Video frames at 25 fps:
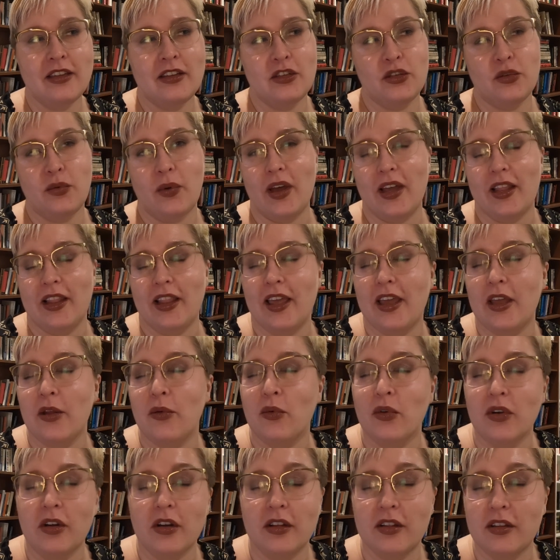Twilight
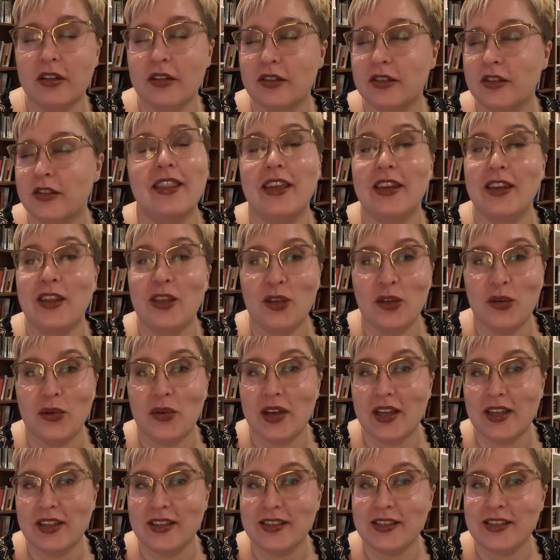world that Hugh
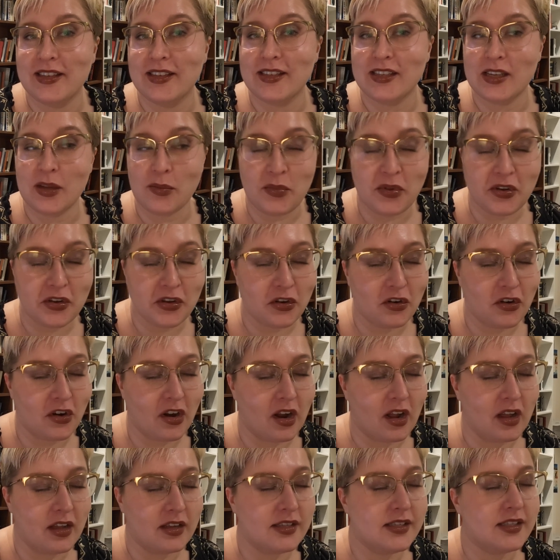has stumbled
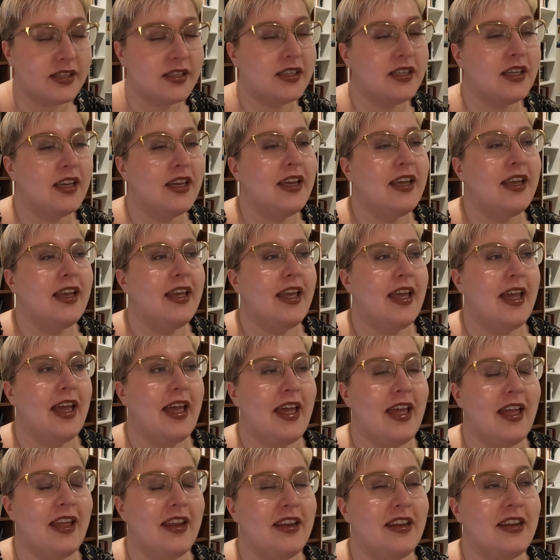across.
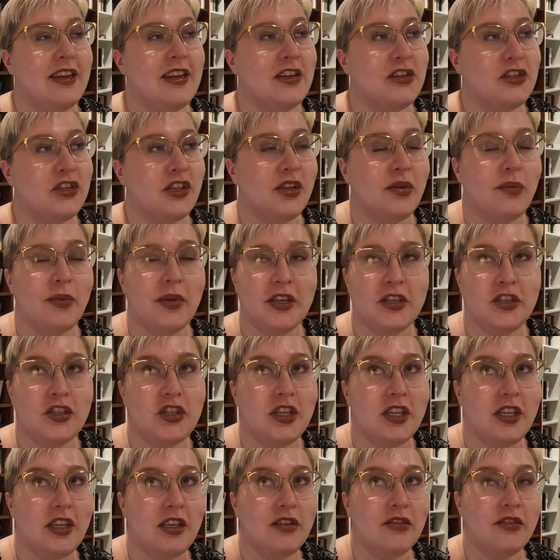And initially when
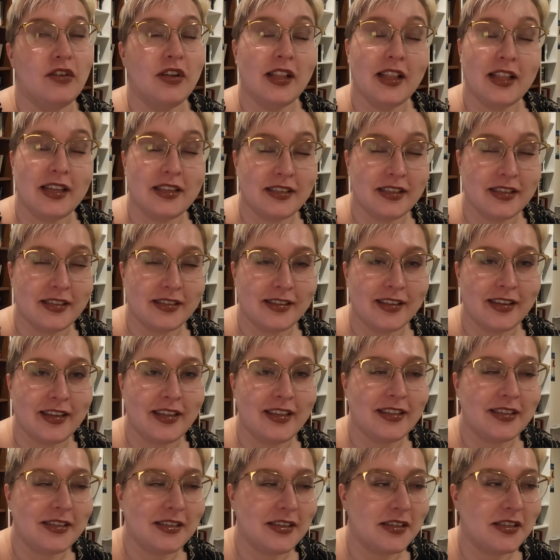she realizes that
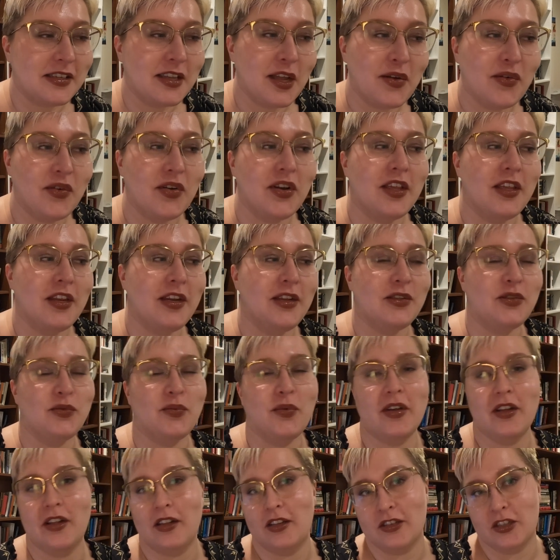he's discovered it as
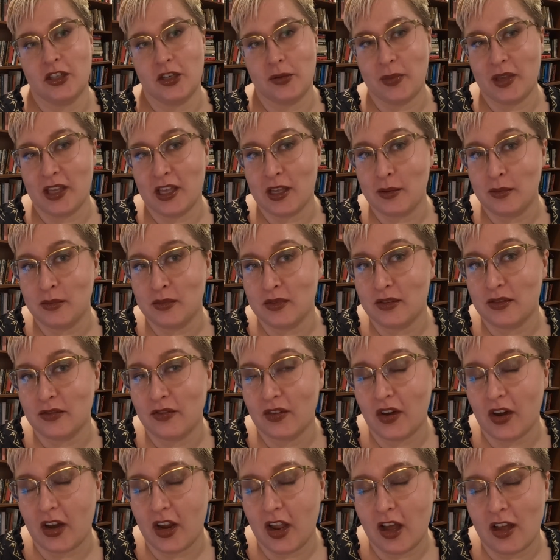well, she becomes
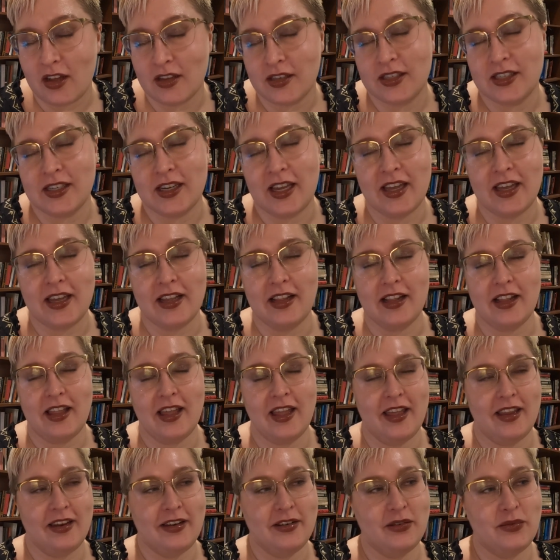very hostile
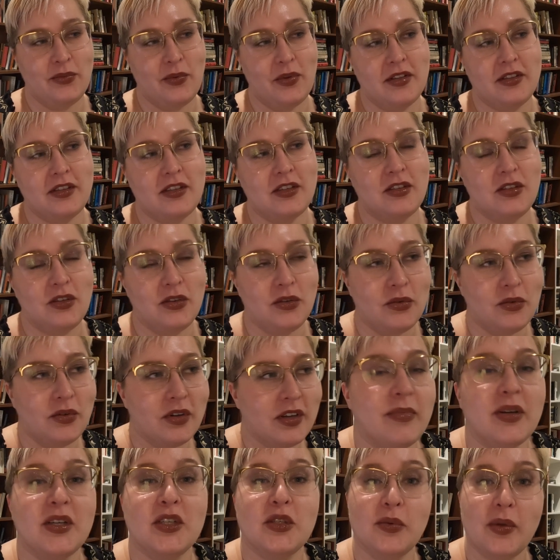and wants to
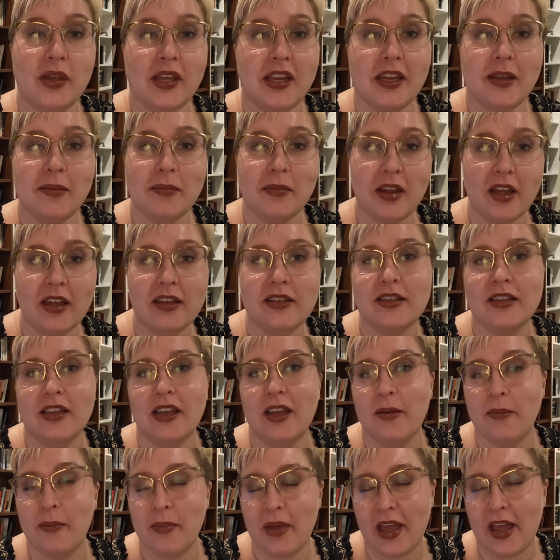persuade him not to
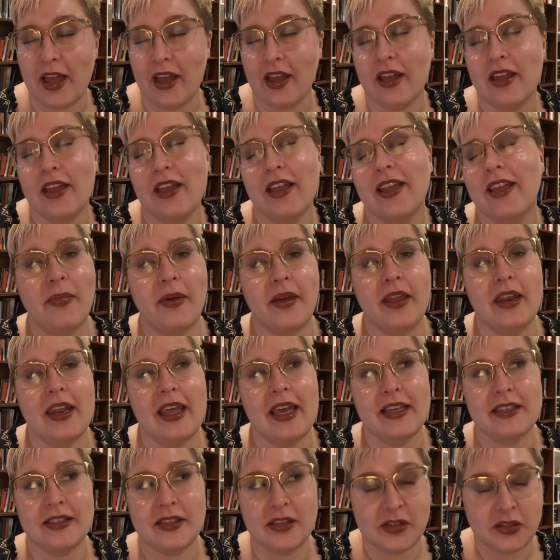come back. But
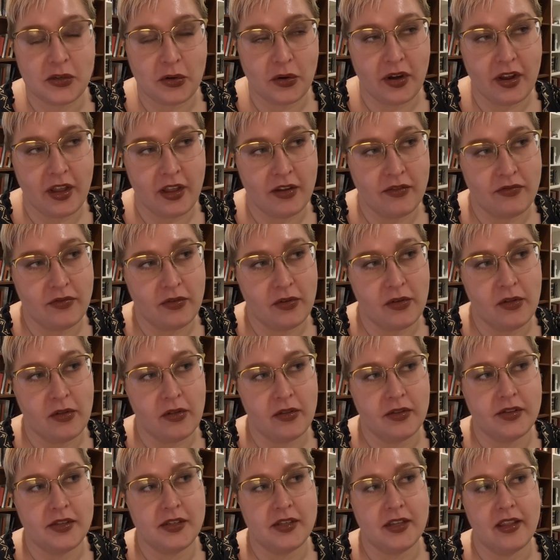as the story
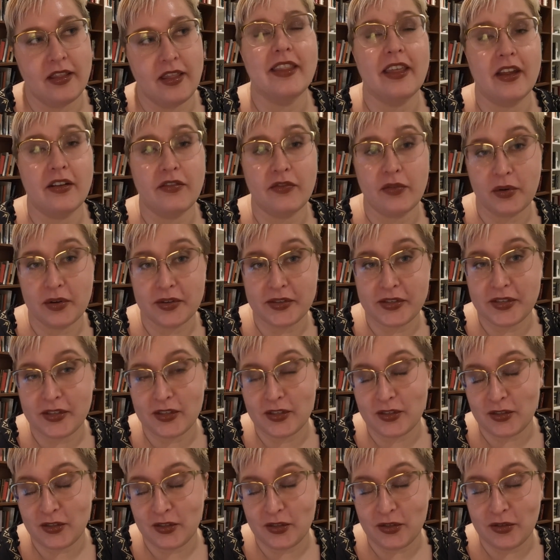unfolds, they are
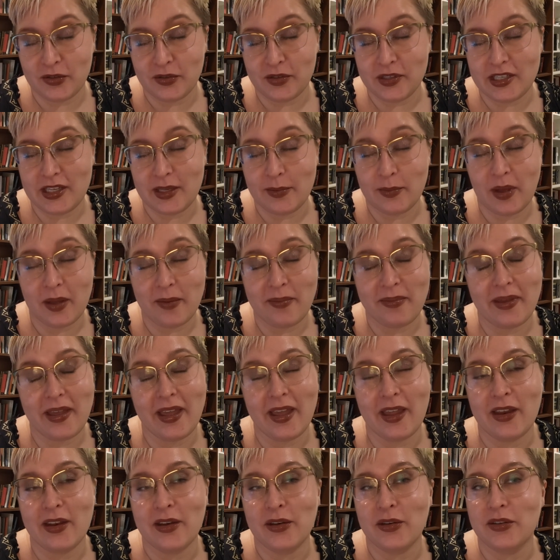forced to team up
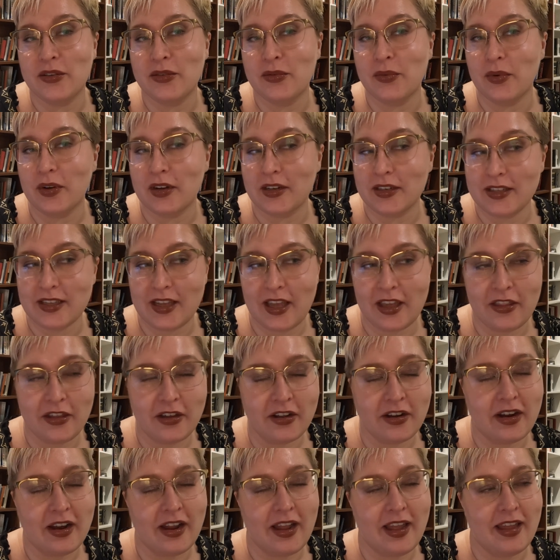and work
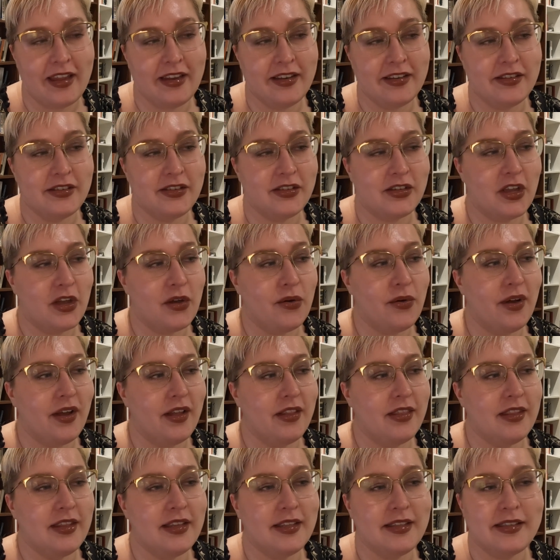together and go
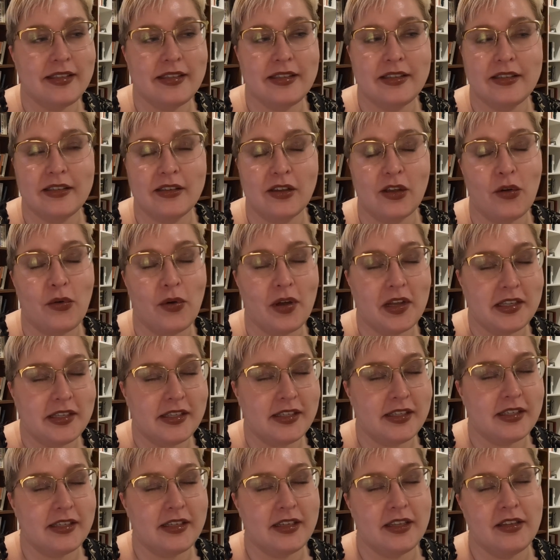on this
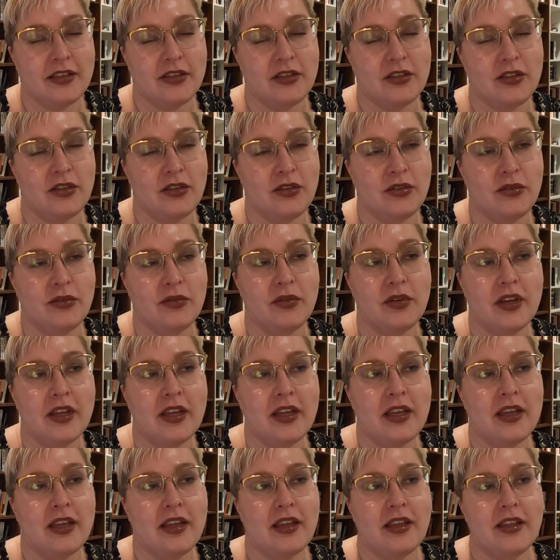quest into
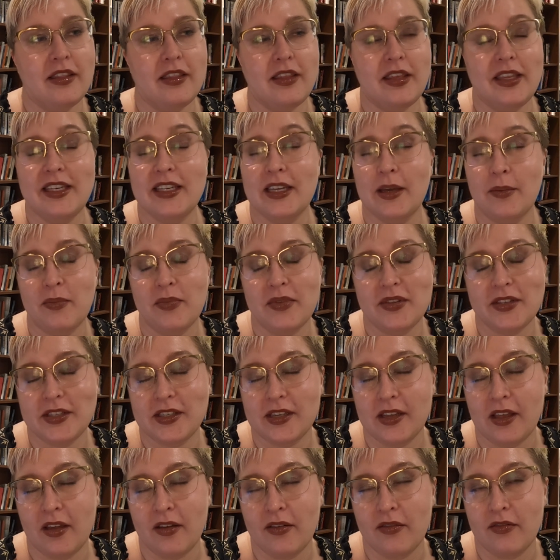the depths
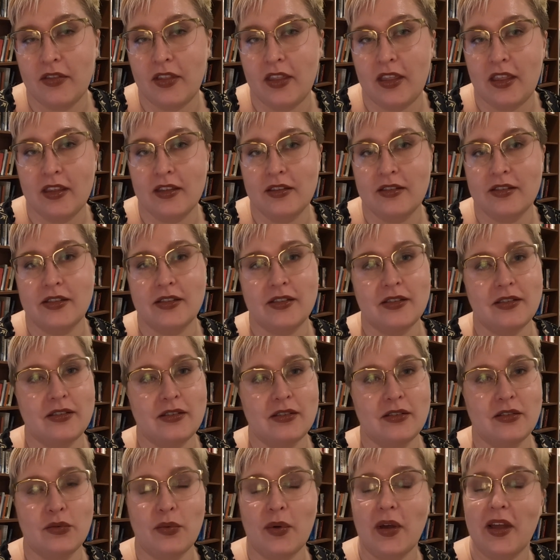of
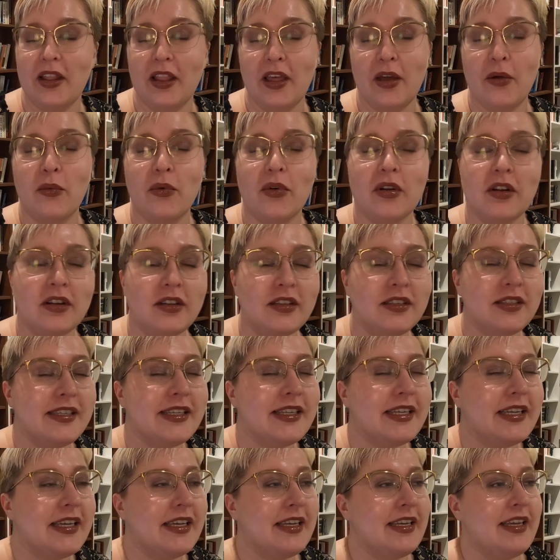this Twilight world
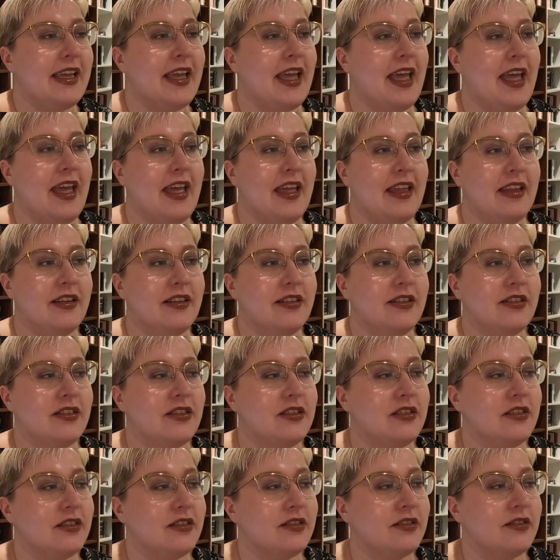
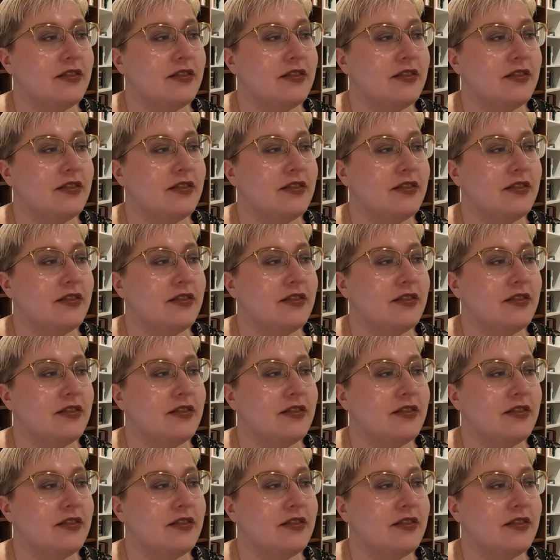and